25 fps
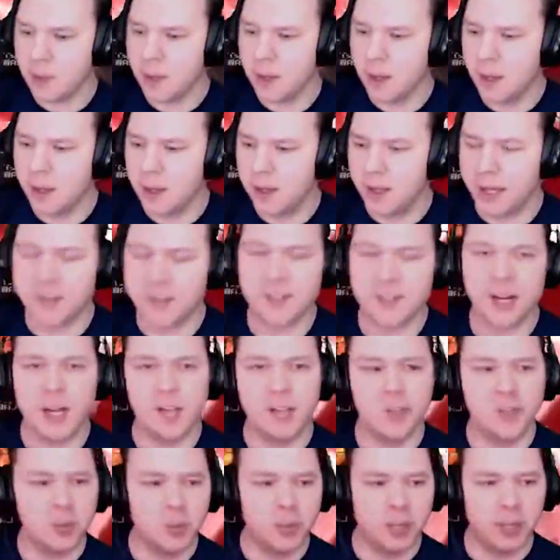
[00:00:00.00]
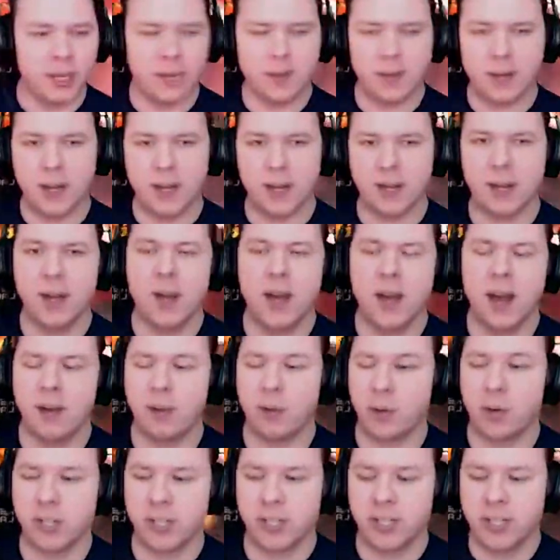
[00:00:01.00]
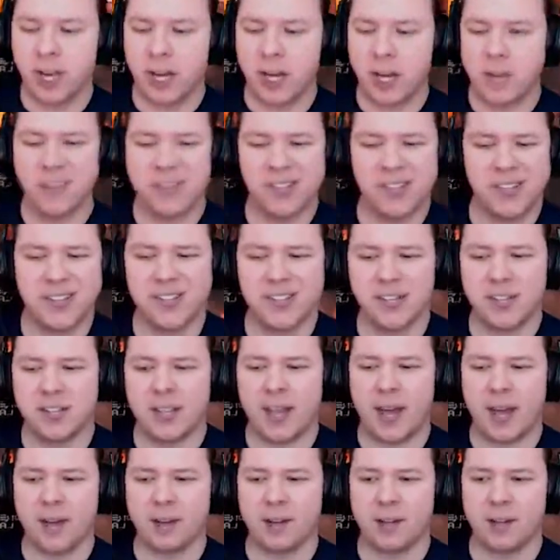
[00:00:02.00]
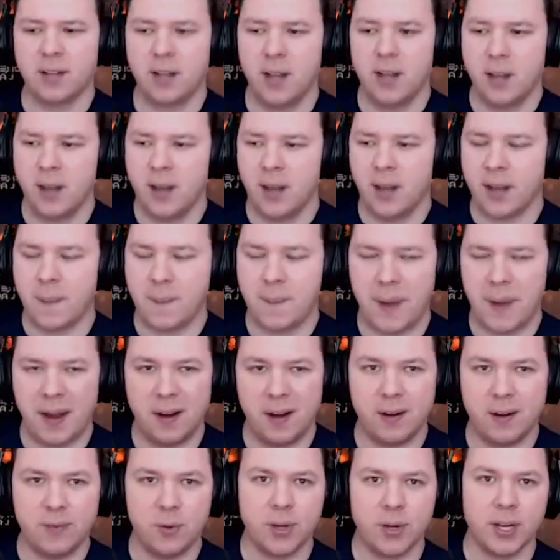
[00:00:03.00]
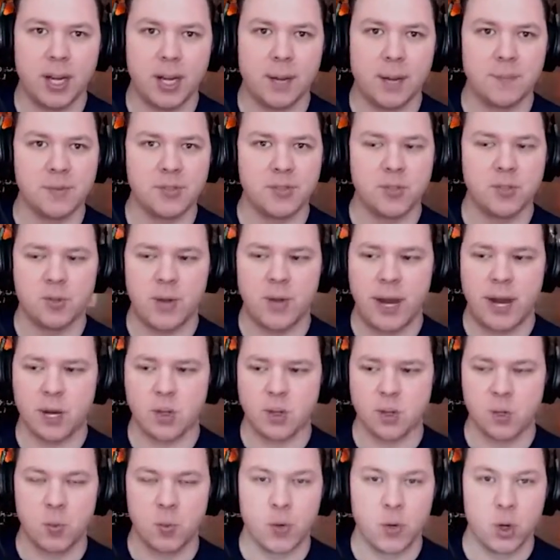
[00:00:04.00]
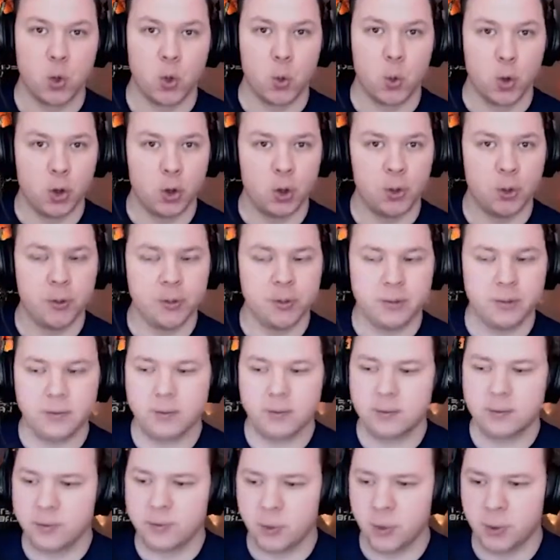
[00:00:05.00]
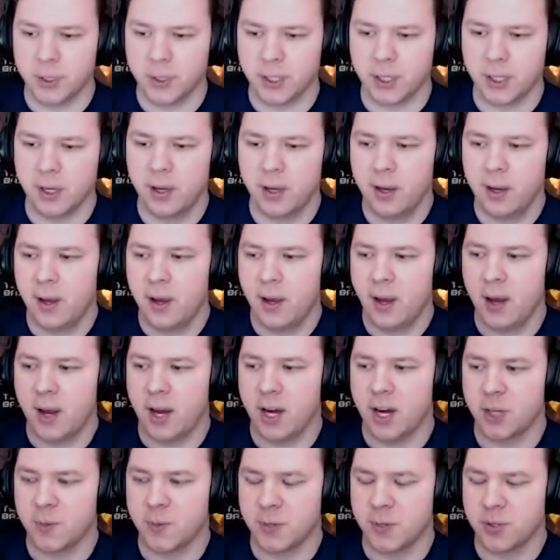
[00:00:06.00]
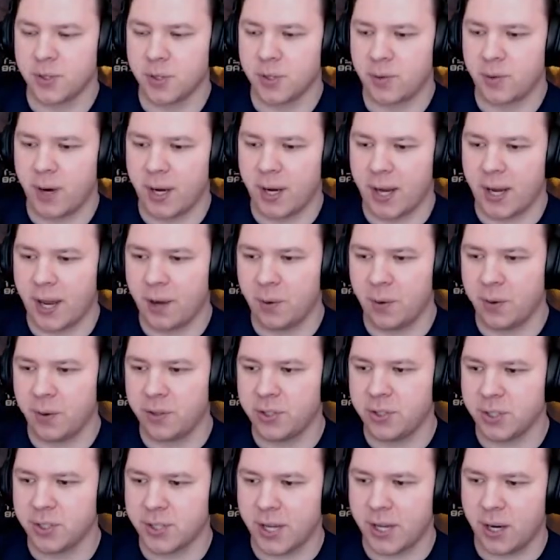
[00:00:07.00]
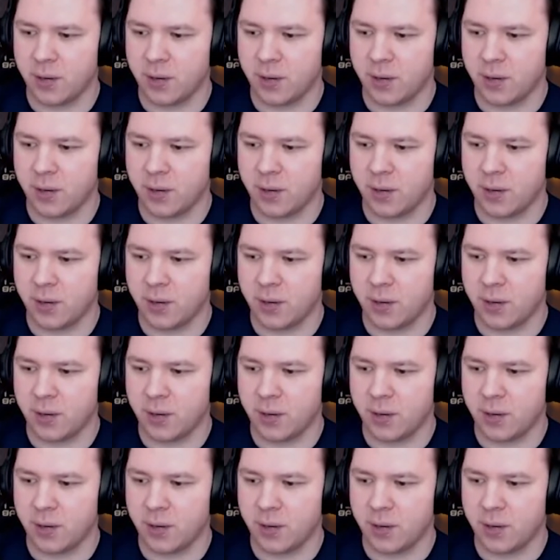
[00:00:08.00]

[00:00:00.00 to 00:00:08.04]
Like I said, I do like the deck. Unfortunately, DinoMist isn't that competitive when it comes to actual real-world dueling, especially right now, it's just how